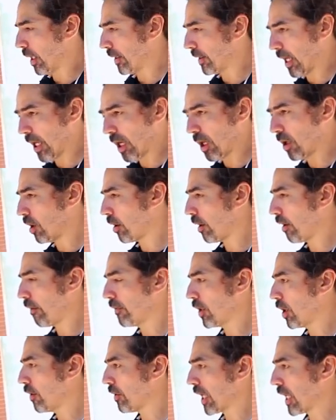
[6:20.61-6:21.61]
Um, there are a lot
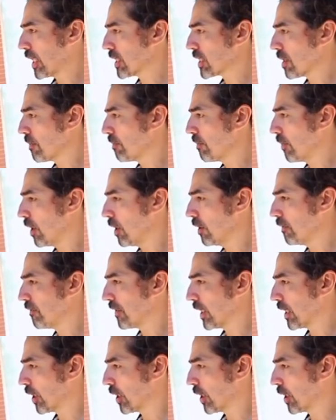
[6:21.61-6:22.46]
of locals involved,